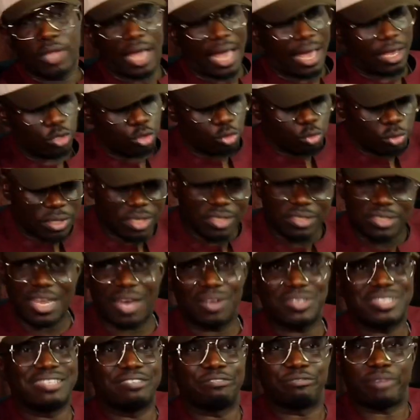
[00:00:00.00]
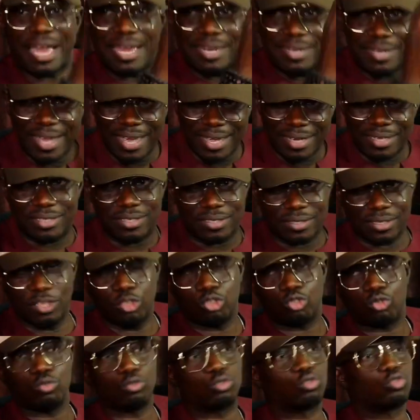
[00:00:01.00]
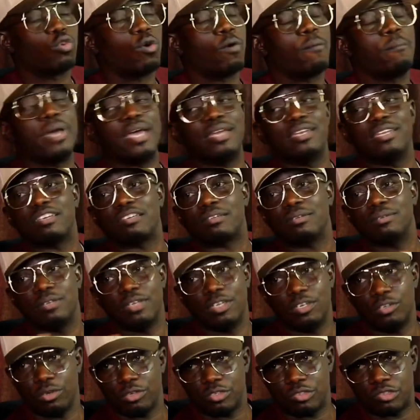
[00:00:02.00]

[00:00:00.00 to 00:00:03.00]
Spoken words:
and youth is now divided into so many